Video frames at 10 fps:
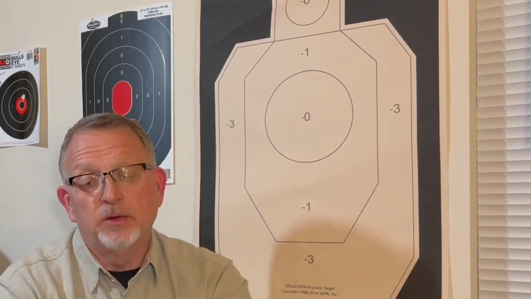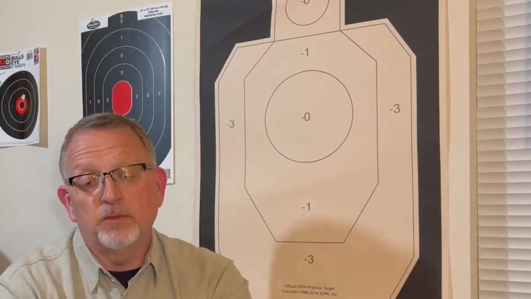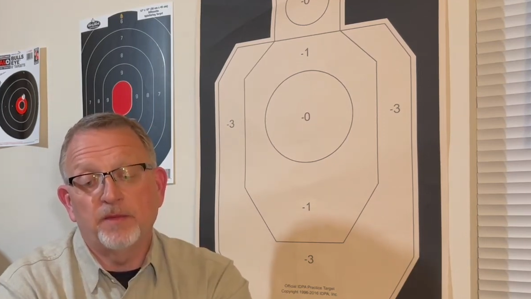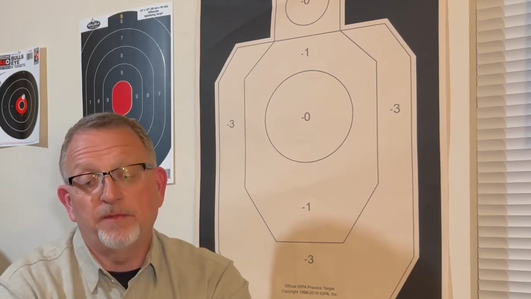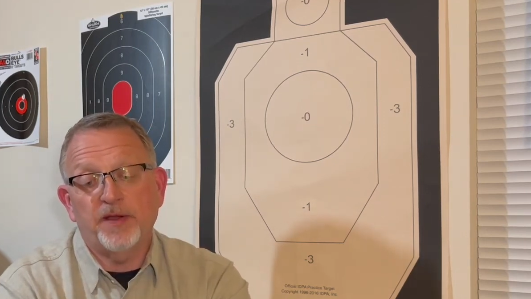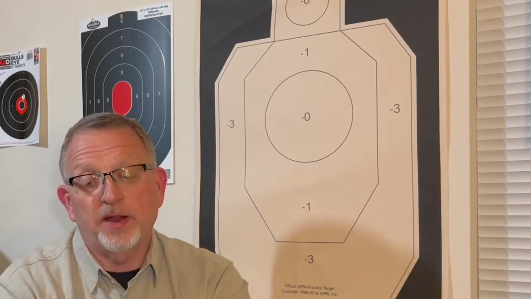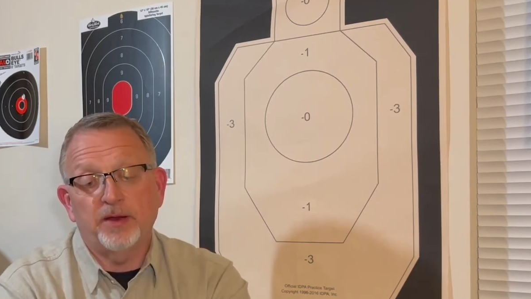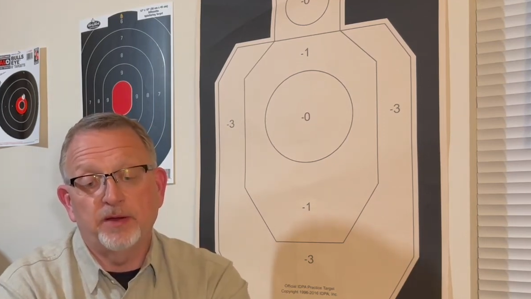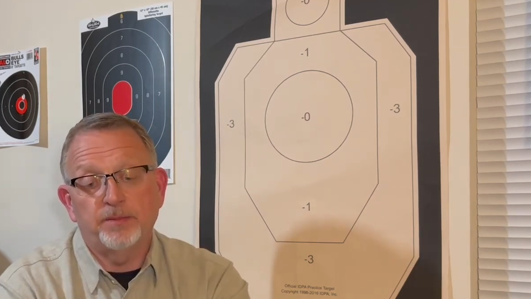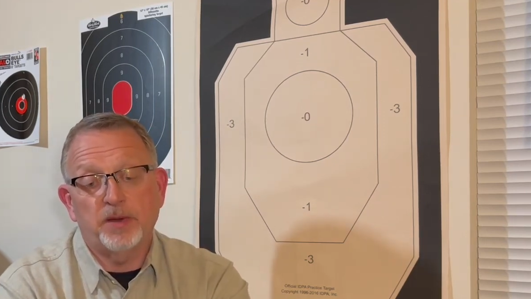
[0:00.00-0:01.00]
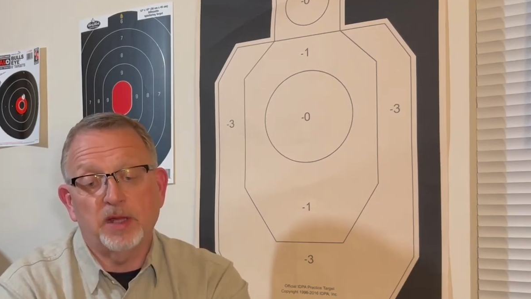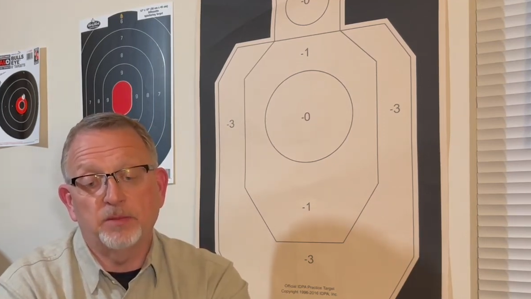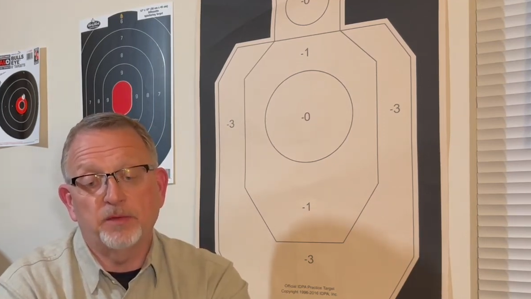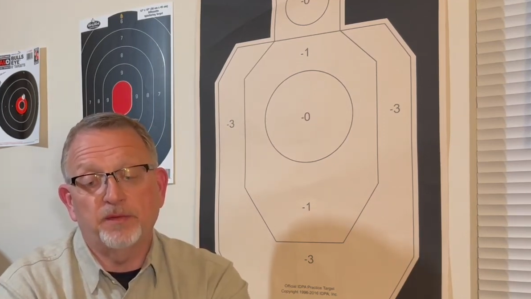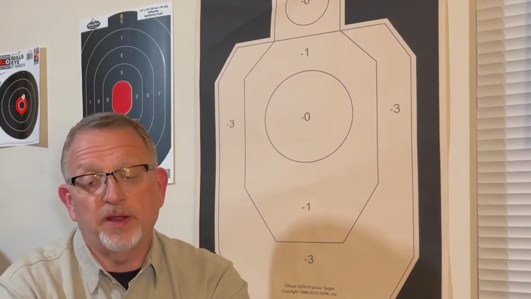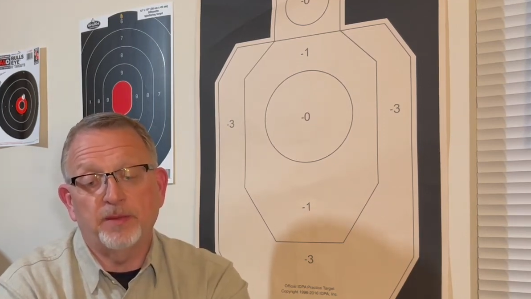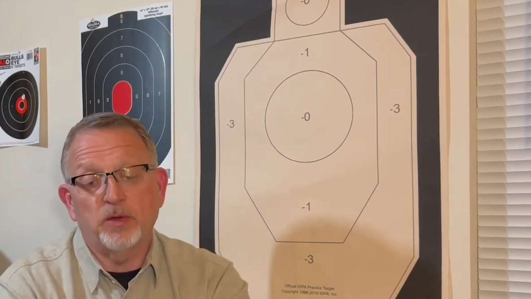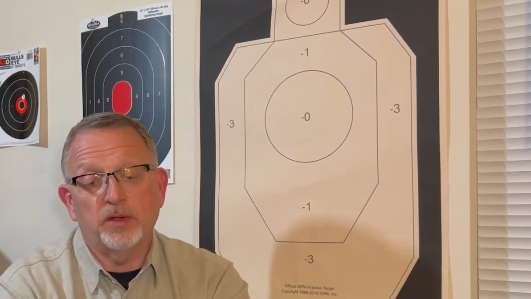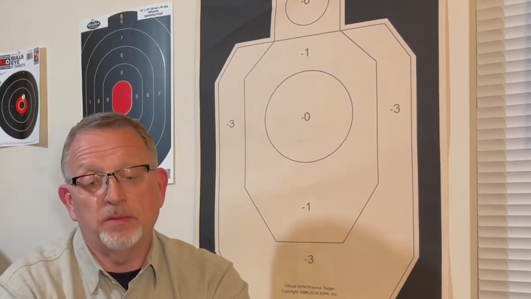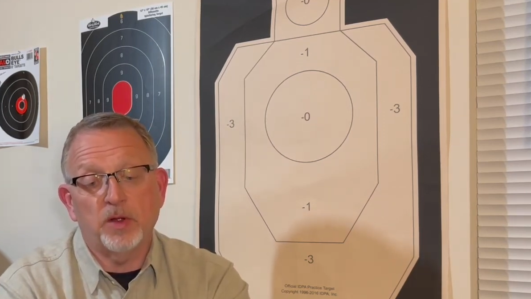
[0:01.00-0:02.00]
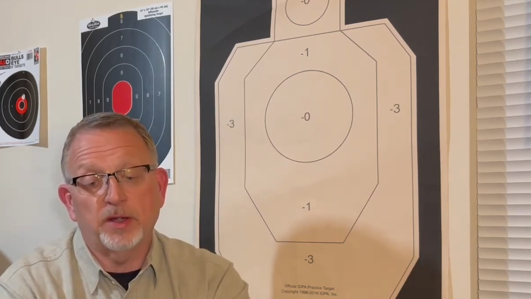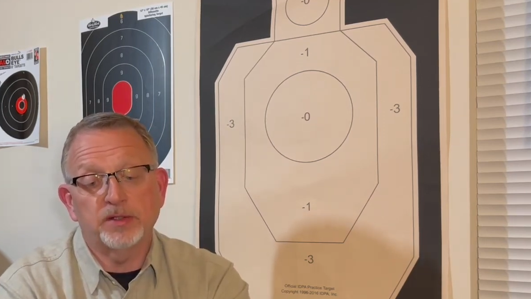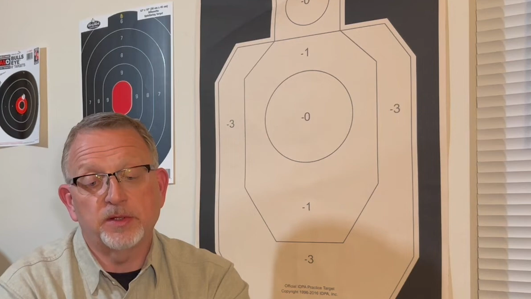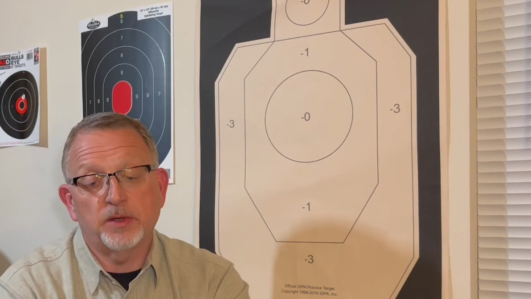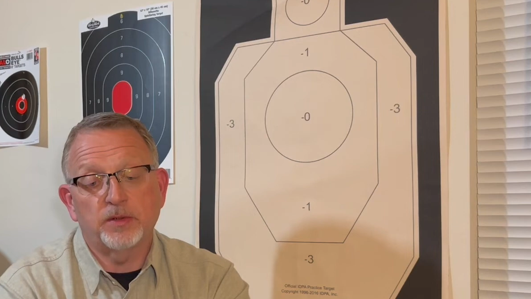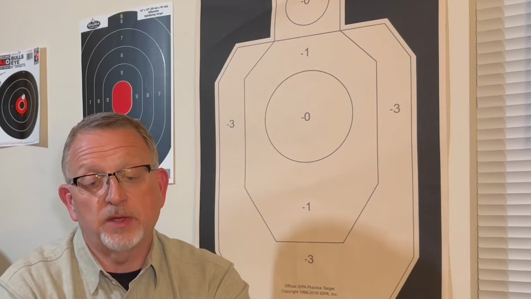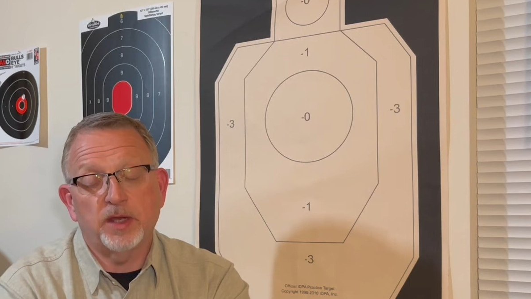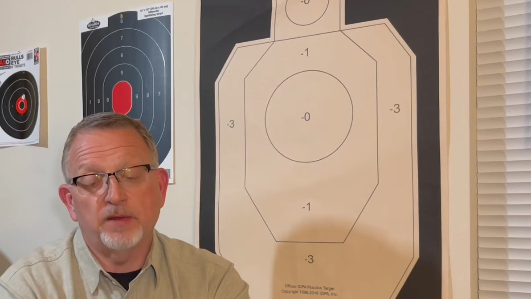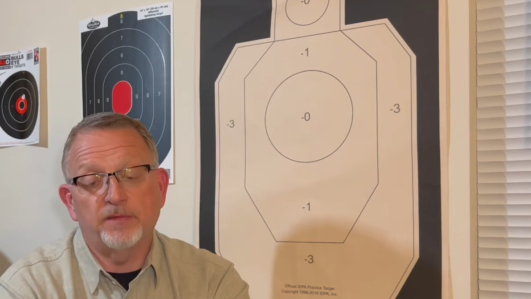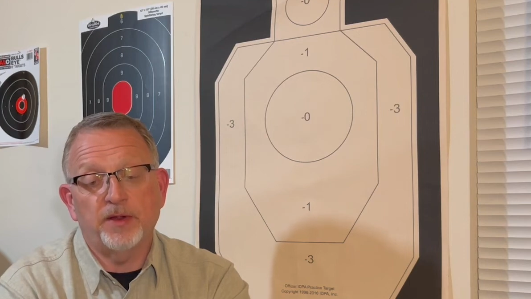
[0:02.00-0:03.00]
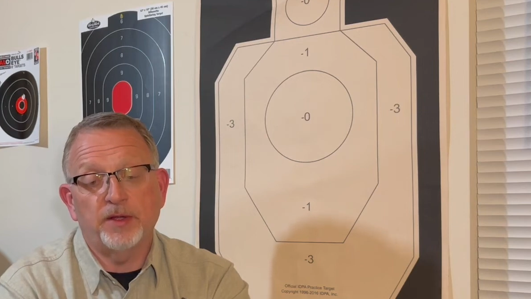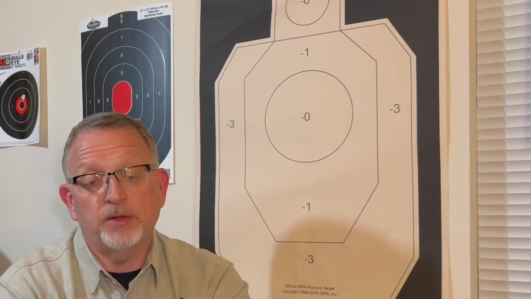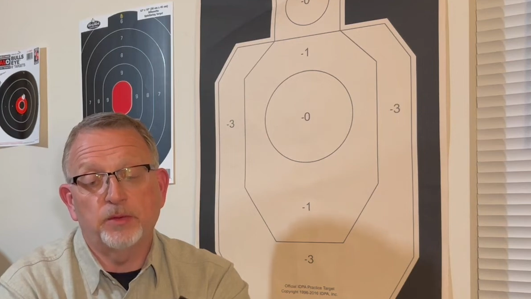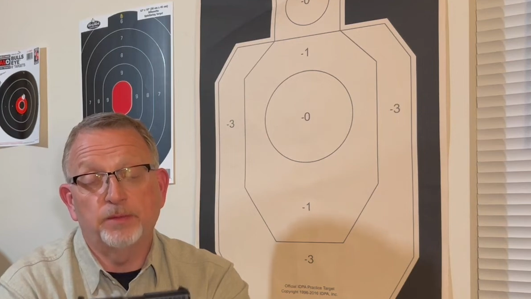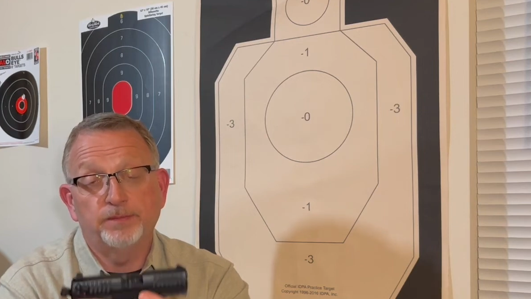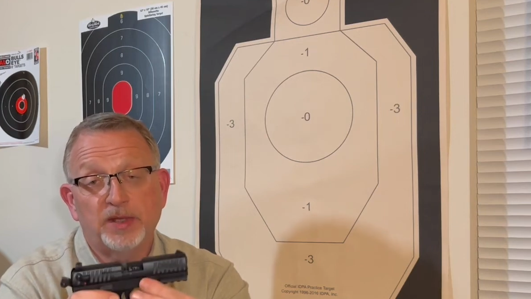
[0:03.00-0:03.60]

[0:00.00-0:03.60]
rimfire polymer frame on the market. So very cool.